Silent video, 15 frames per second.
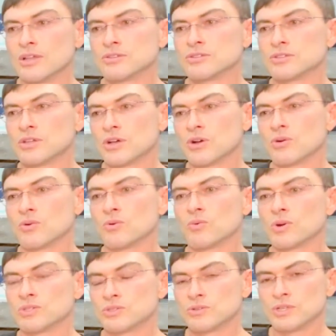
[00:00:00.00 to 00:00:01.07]
so
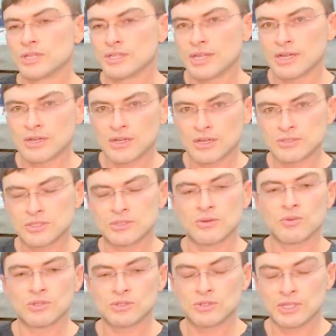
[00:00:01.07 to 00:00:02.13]
once you get that
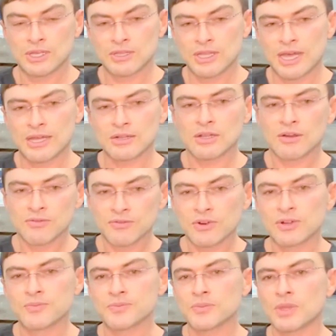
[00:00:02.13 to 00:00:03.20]
once you get that
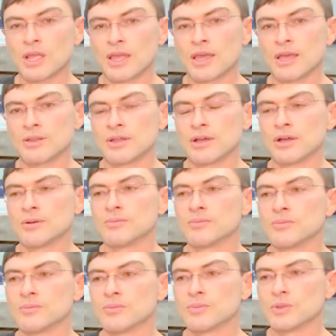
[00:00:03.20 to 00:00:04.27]
comfort, and
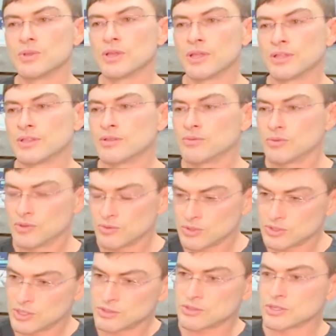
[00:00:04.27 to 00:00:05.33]
the
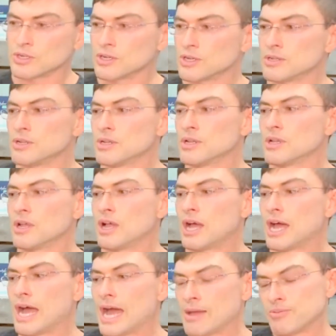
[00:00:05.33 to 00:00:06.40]
results are good,
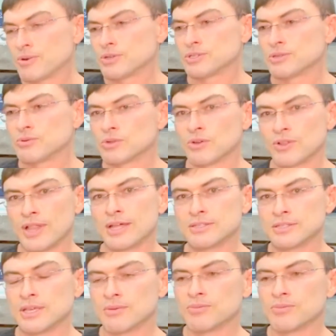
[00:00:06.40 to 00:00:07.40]
I personally would go to that same